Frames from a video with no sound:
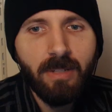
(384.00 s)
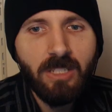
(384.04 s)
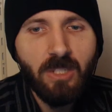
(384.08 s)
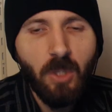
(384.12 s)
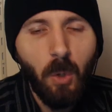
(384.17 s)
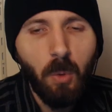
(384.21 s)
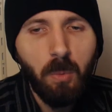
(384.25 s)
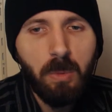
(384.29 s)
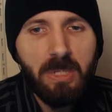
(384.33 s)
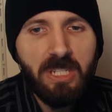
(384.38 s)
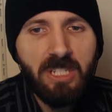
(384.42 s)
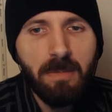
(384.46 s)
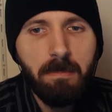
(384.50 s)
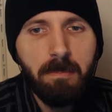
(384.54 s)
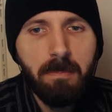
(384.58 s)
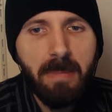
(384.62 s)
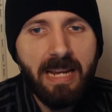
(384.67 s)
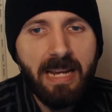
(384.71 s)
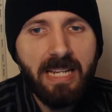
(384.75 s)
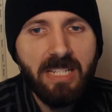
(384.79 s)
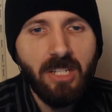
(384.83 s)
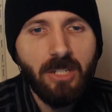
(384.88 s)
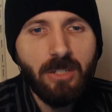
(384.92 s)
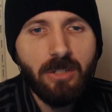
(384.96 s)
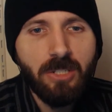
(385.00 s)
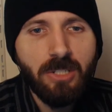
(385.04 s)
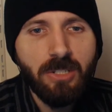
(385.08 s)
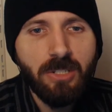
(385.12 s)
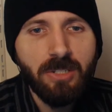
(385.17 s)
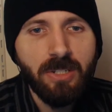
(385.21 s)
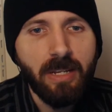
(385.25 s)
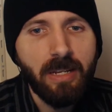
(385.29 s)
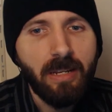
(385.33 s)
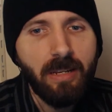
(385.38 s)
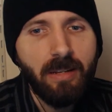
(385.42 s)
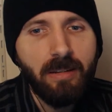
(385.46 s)
It's always amazing to
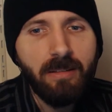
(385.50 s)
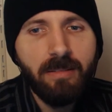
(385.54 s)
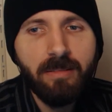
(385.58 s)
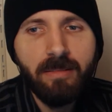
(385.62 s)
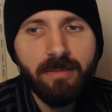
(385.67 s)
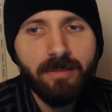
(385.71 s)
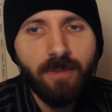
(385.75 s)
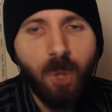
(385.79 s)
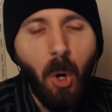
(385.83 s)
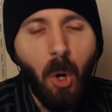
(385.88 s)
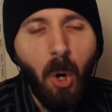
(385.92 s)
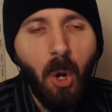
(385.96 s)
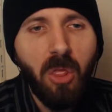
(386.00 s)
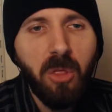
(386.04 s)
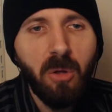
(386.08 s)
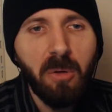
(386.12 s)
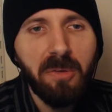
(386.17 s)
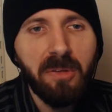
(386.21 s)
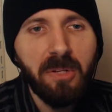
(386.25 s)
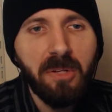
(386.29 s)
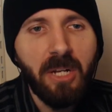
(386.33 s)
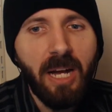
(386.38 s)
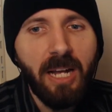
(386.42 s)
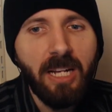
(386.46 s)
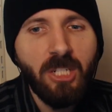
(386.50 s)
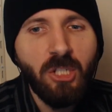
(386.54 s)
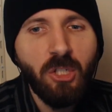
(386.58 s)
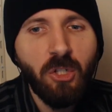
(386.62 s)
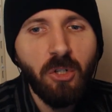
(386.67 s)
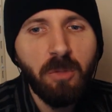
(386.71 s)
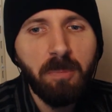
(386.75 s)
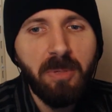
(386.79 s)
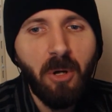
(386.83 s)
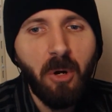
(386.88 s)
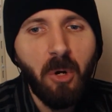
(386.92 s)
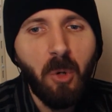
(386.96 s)
see. All those guys
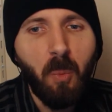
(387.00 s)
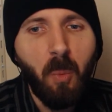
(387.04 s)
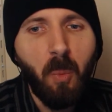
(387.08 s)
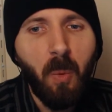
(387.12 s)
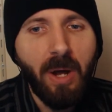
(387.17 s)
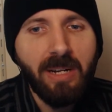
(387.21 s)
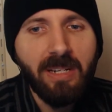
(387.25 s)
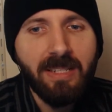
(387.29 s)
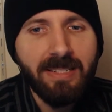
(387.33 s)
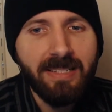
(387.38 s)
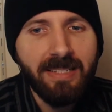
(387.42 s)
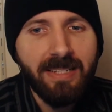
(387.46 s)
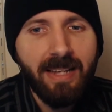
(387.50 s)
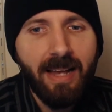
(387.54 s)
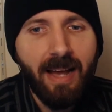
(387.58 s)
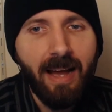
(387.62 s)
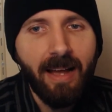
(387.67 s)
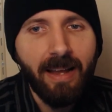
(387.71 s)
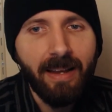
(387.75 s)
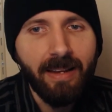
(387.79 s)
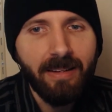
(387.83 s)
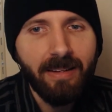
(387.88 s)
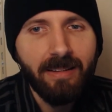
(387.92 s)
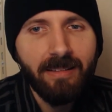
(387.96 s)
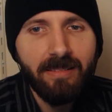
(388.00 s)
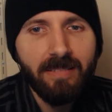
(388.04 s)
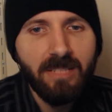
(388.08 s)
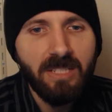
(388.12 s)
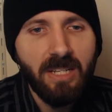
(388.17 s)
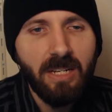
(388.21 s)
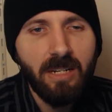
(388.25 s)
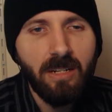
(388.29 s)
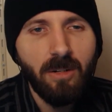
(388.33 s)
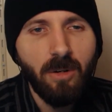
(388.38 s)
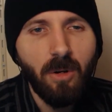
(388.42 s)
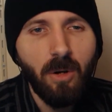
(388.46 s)
should be on one side.
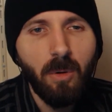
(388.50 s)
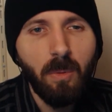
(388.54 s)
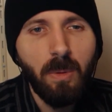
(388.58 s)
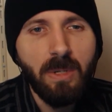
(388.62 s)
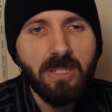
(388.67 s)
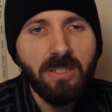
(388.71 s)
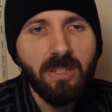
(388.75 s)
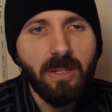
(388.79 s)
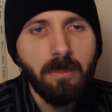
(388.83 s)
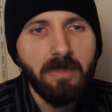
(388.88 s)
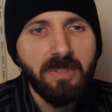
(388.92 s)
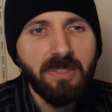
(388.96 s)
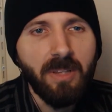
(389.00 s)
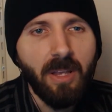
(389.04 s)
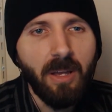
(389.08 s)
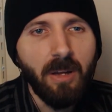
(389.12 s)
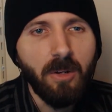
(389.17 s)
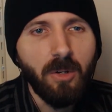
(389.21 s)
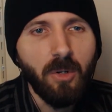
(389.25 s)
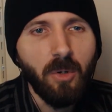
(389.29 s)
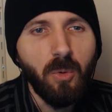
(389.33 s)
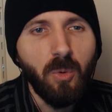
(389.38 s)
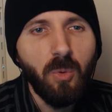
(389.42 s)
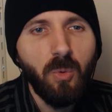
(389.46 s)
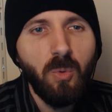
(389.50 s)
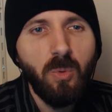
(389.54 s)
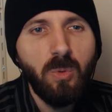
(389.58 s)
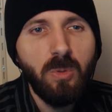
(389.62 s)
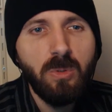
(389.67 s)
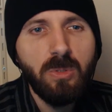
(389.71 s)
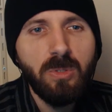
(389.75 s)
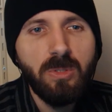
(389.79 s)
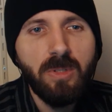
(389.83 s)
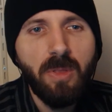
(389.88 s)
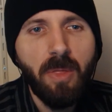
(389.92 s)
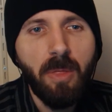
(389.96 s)
Instead, it always comes down to
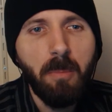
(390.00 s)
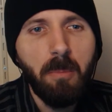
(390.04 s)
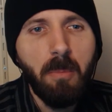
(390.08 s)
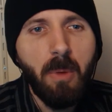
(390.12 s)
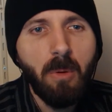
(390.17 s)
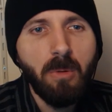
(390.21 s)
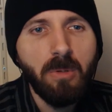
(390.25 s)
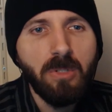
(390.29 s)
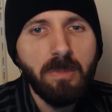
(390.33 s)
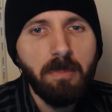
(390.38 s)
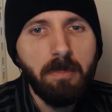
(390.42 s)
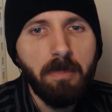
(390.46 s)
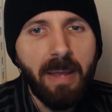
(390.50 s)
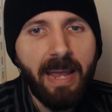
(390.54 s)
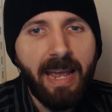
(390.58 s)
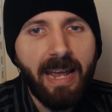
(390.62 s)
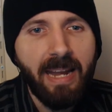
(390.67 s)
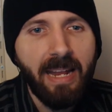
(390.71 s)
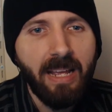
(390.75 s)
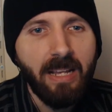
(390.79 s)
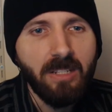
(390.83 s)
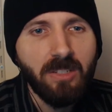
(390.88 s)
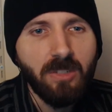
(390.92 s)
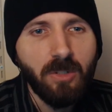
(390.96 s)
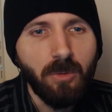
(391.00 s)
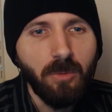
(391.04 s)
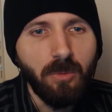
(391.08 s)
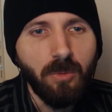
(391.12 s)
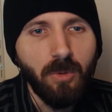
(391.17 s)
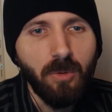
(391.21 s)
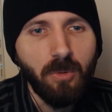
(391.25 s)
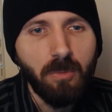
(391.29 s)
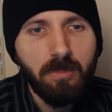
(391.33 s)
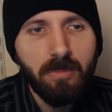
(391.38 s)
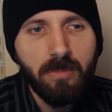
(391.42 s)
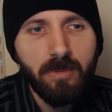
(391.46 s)
who's the most badass
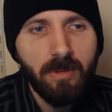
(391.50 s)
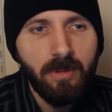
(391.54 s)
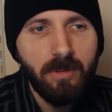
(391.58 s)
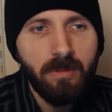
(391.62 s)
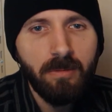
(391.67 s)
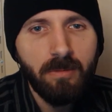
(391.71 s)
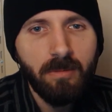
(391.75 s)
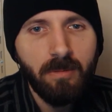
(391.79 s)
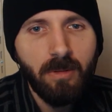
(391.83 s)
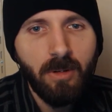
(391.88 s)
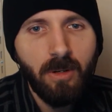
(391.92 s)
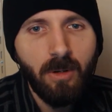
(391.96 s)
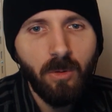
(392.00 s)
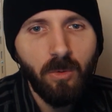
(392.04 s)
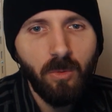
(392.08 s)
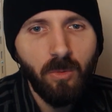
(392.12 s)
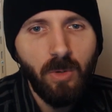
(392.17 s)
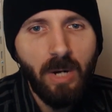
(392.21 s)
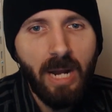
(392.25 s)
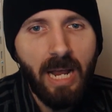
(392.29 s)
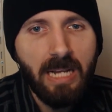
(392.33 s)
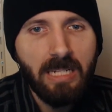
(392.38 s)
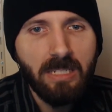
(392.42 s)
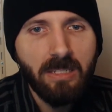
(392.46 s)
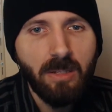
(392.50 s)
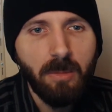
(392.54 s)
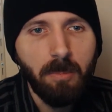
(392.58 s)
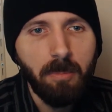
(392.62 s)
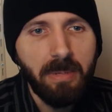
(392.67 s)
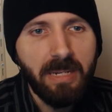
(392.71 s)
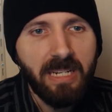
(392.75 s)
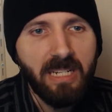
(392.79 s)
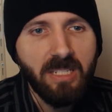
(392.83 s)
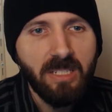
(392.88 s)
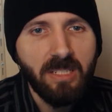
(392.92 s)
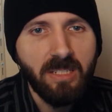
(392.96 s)
group. Who has the
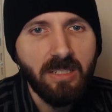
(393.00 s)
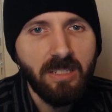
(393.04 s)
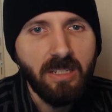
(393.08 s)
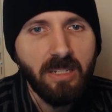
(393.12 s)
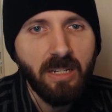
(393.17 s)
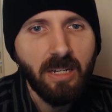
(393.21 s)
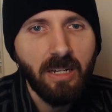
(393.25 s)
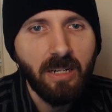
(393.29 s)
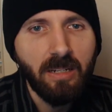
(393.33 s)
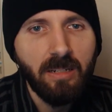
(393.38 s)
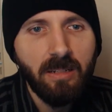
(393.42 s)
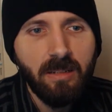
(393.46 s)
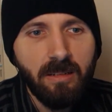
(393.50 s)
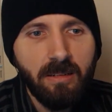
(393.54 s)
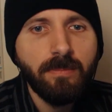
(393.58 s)
biggest dick?